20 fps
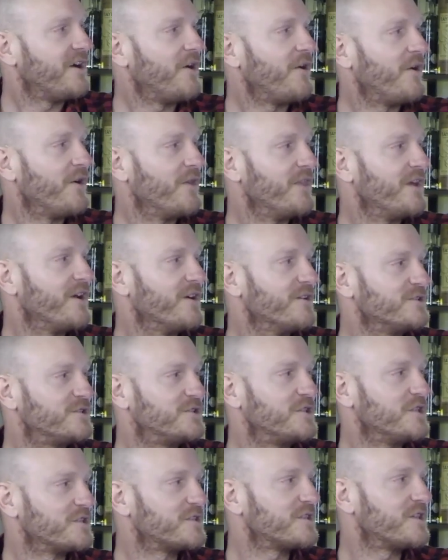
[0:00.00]
Oh, right? and there's
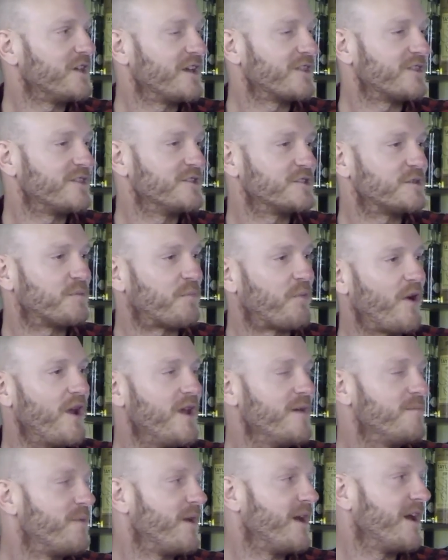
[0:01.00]
just like the
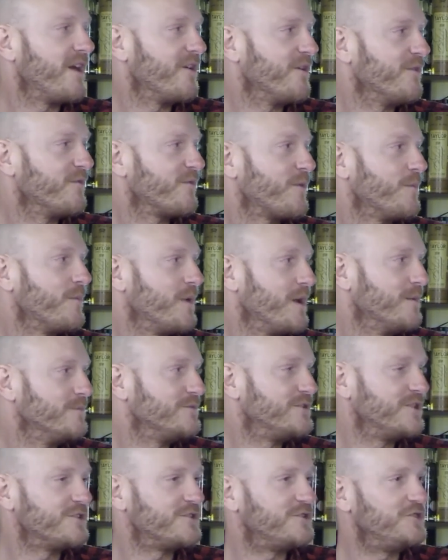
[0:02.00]
spray pattern from him
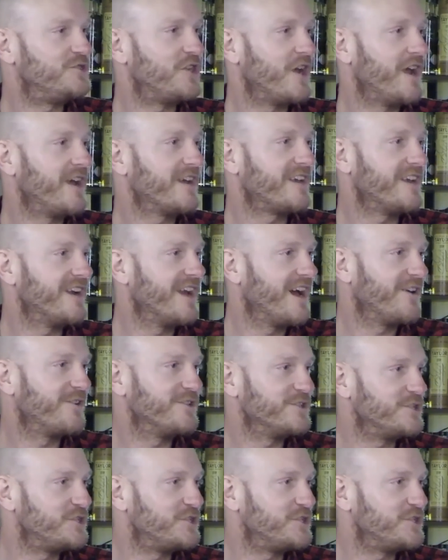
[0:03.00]
just janking out a